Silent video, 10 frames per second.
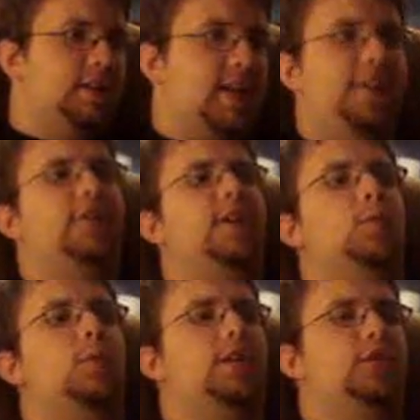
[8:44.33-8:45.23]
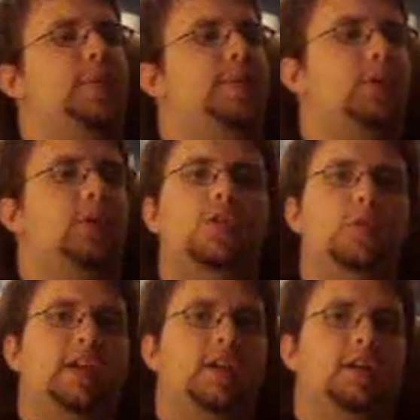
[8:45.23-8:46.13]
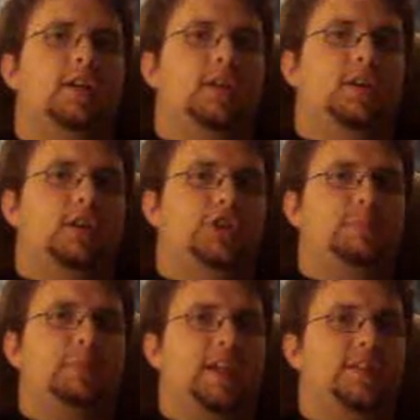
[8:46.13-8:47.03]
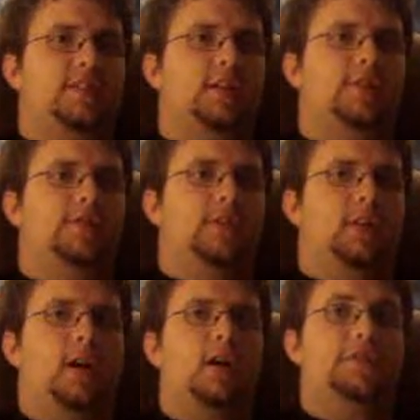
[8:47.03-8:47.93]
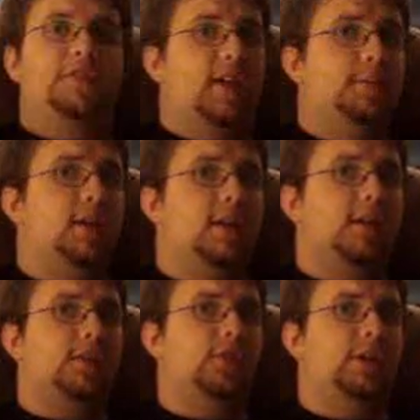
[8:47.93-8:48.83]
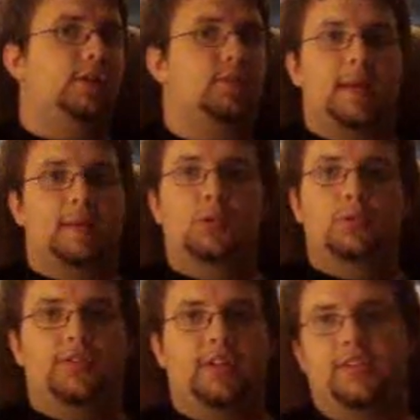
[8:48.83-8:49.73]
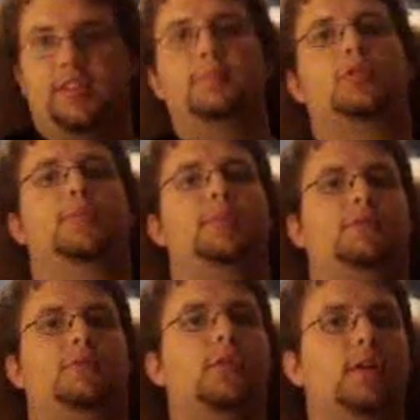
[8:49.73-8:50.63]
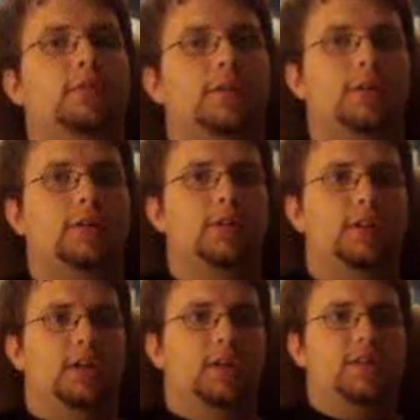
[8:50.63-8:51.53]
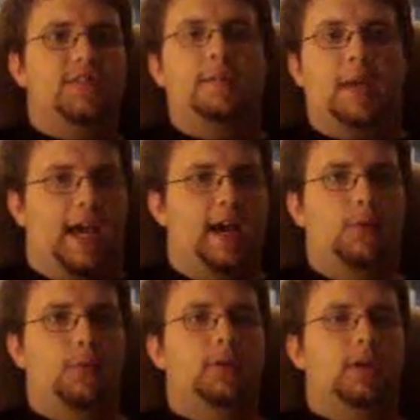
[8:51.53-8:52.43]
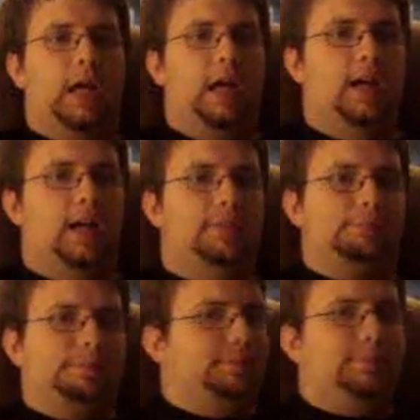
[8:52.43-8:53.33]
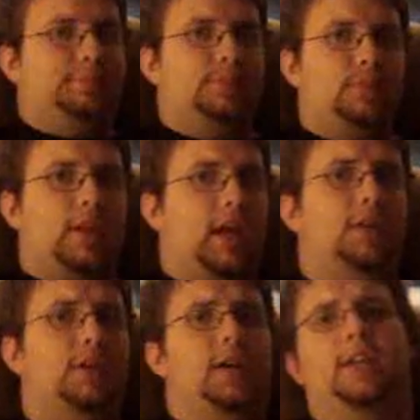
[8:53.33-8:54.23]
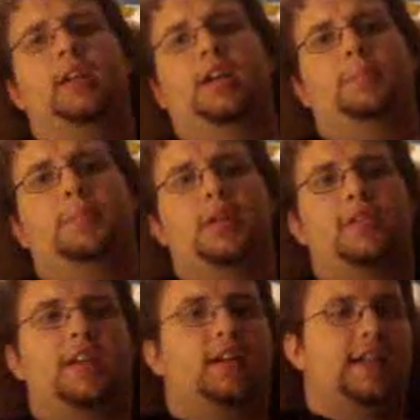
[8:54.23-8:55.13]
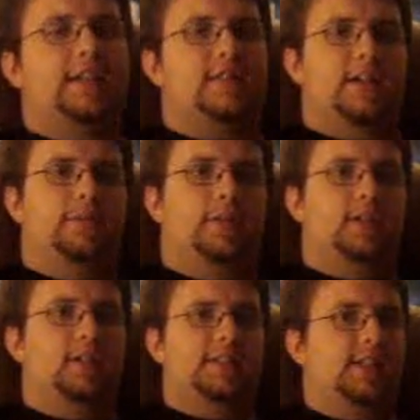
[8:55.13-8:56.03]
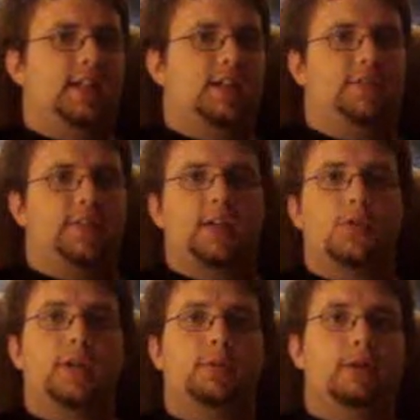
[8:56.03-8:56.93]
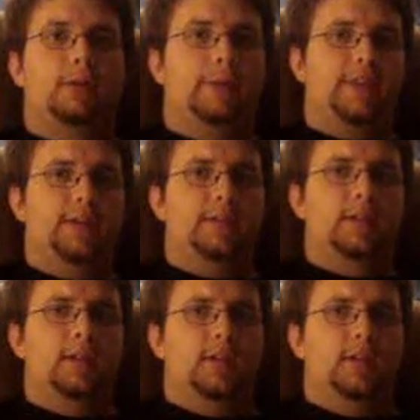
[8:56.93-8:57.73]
Definitely one of those people who we should be considered for the Hall of Fame in the next few years. Maybe we'll see some sort of Mick Foley return somehow. I don't know, I couldn't help but notice that last night in Raw. Let's see if they go anywhere with it.